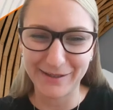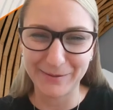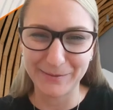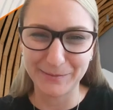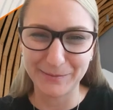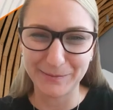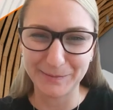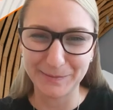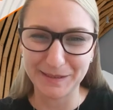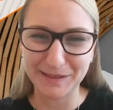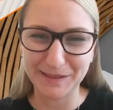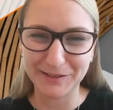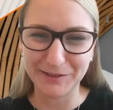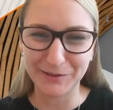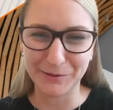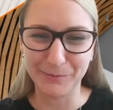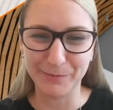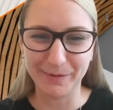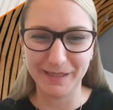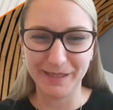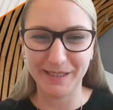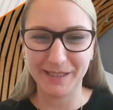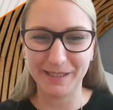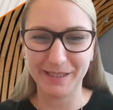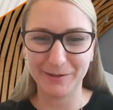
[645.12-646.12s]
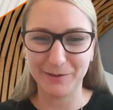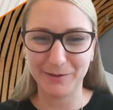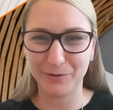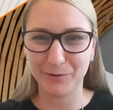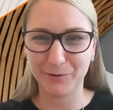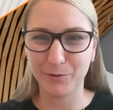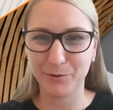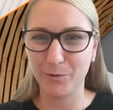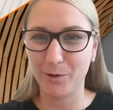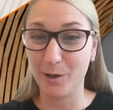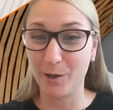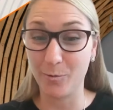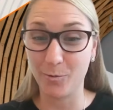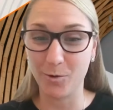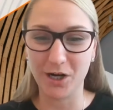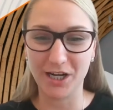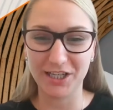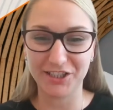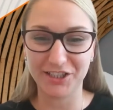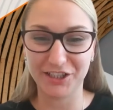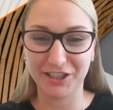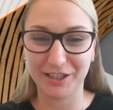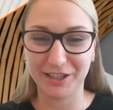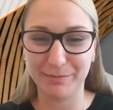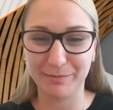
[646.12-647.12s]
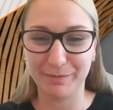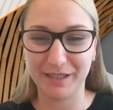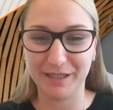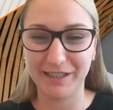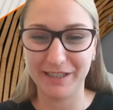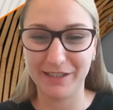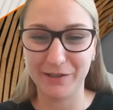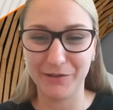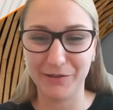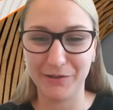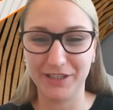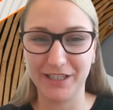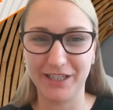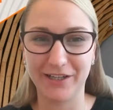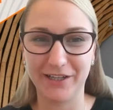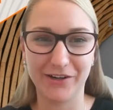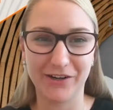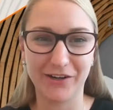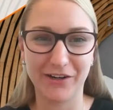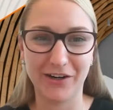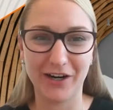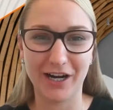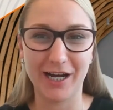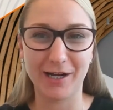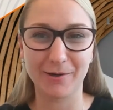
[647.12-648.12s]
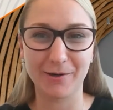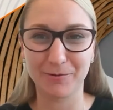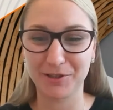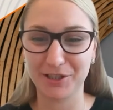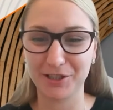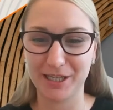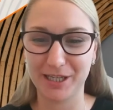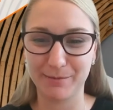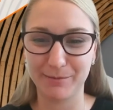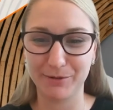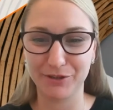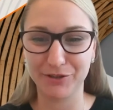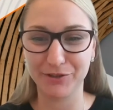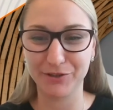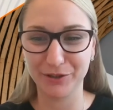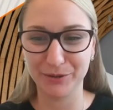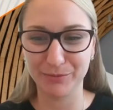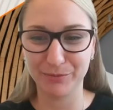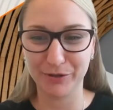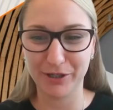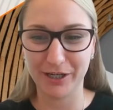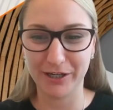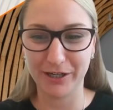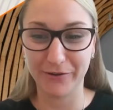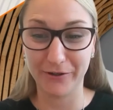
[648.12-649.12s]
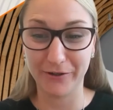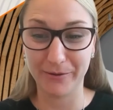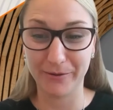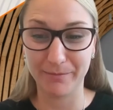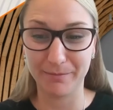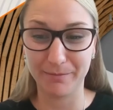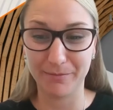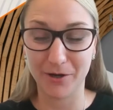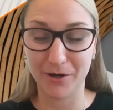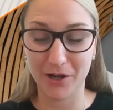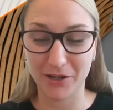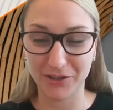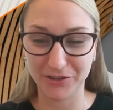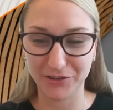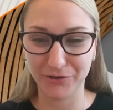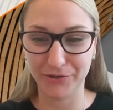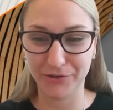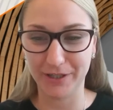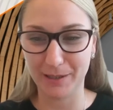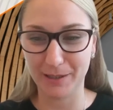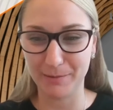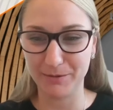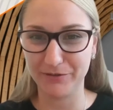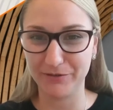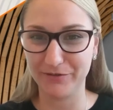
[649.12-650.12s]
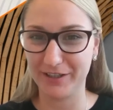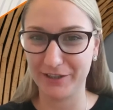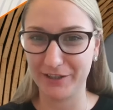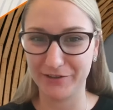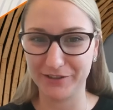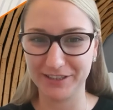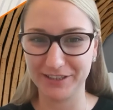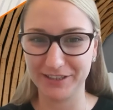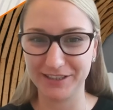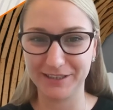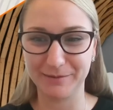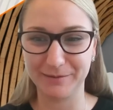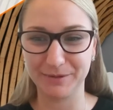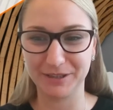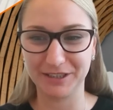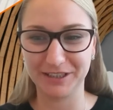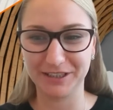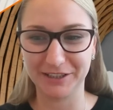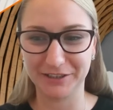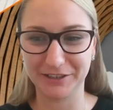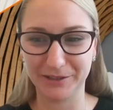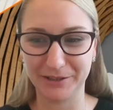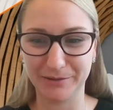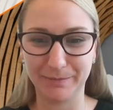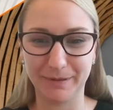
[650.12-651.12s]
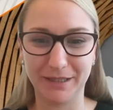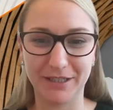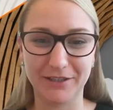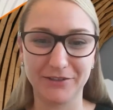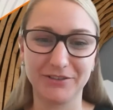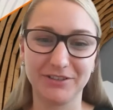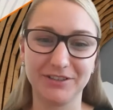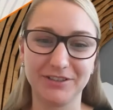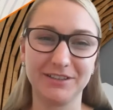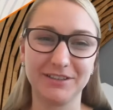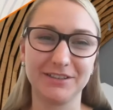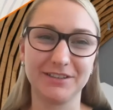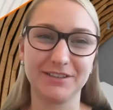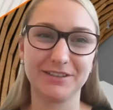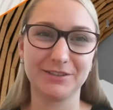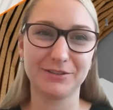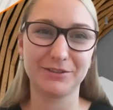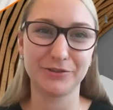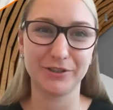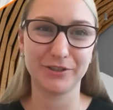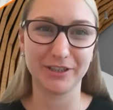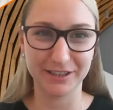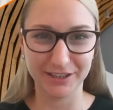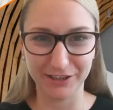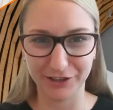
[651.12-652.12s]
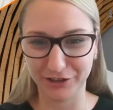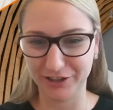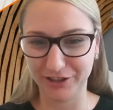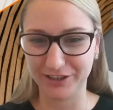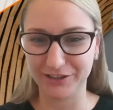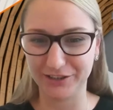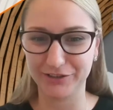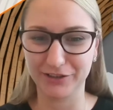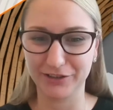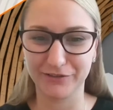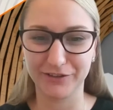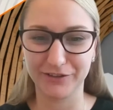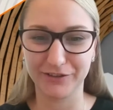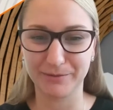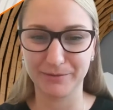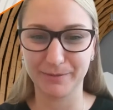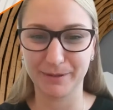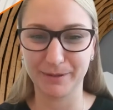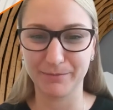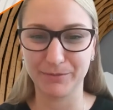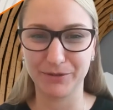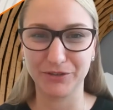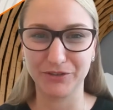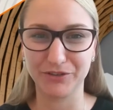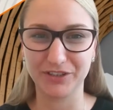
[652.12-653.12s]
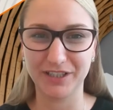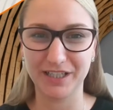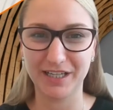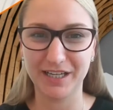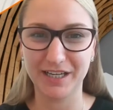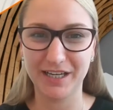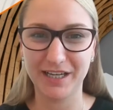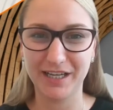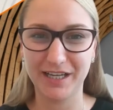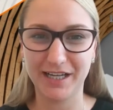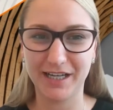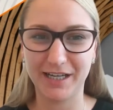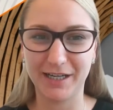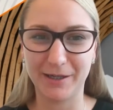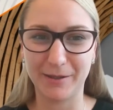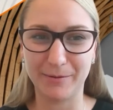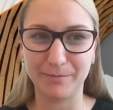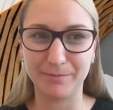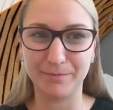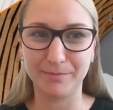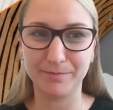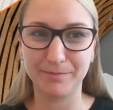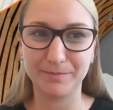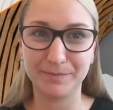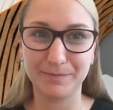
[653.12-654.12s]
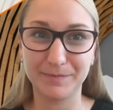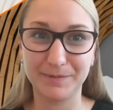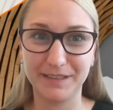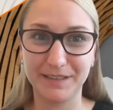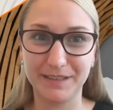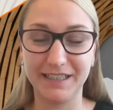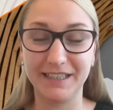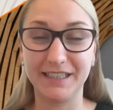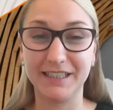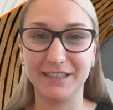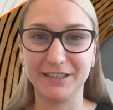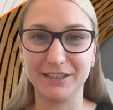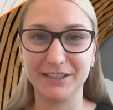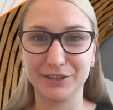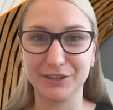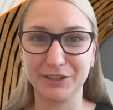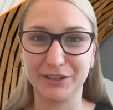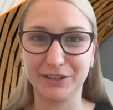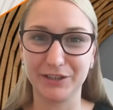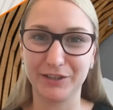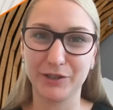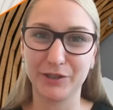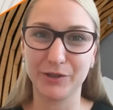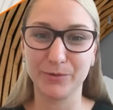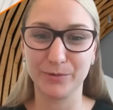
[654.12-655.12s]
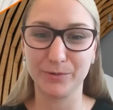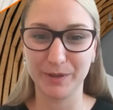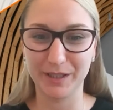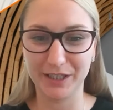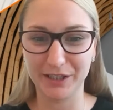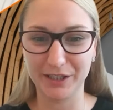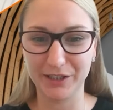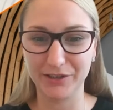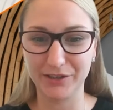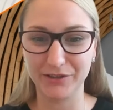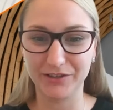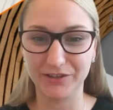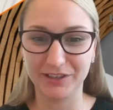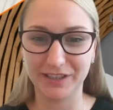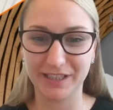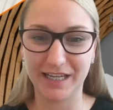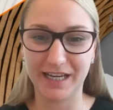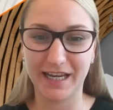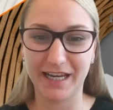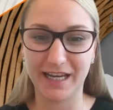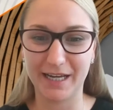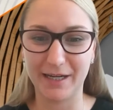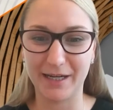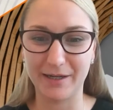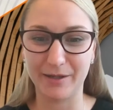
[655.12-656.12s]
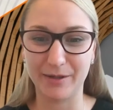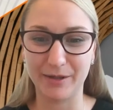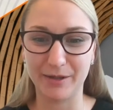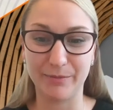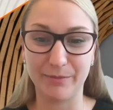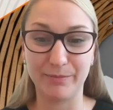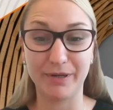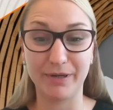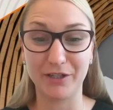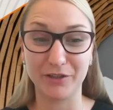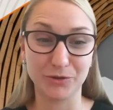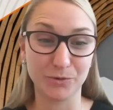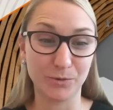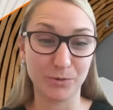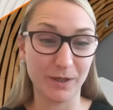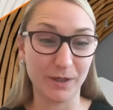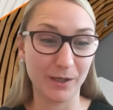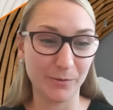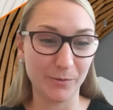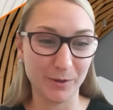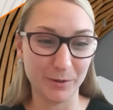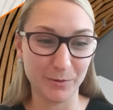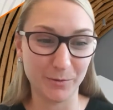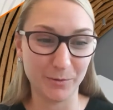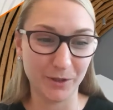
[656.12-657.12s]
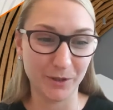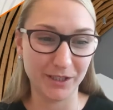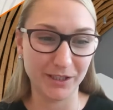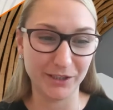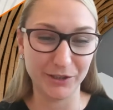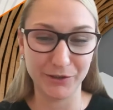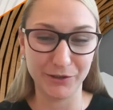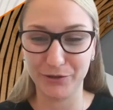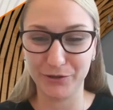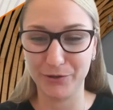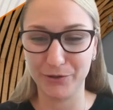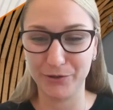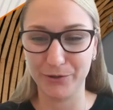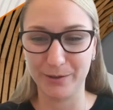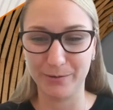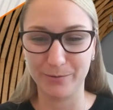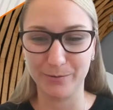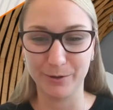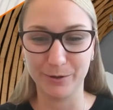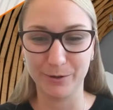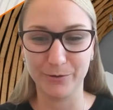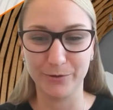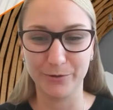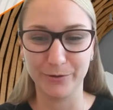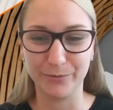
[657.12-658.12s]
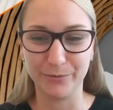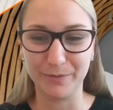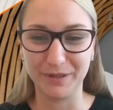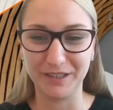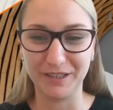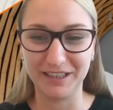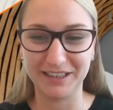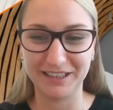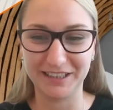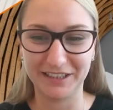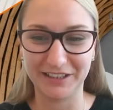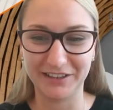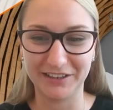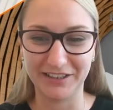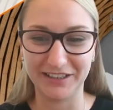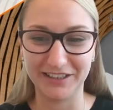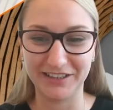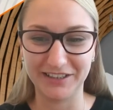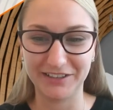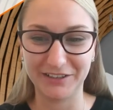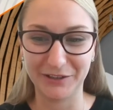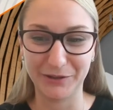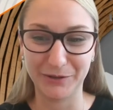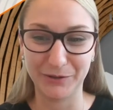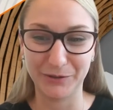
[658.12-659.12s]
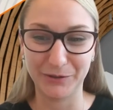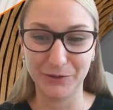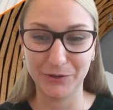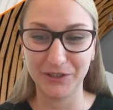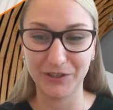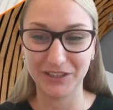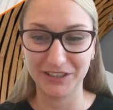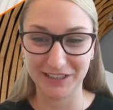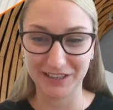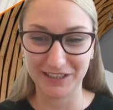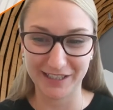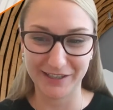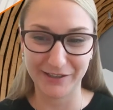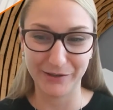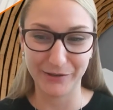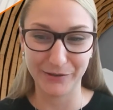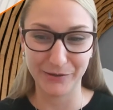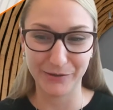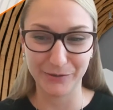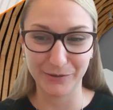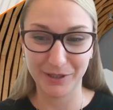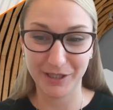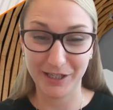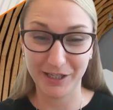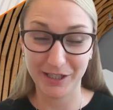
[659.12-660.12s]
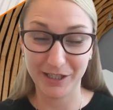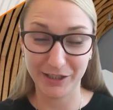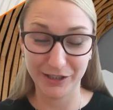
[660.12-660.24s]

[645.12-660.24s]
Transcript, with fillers: um, and so many who are watching may know that our Onward to Opportunity program also helps veterans and military spouses transitioning service members um, get into careers and it pairs well with what you do at Recruit Military. So, Chris, I know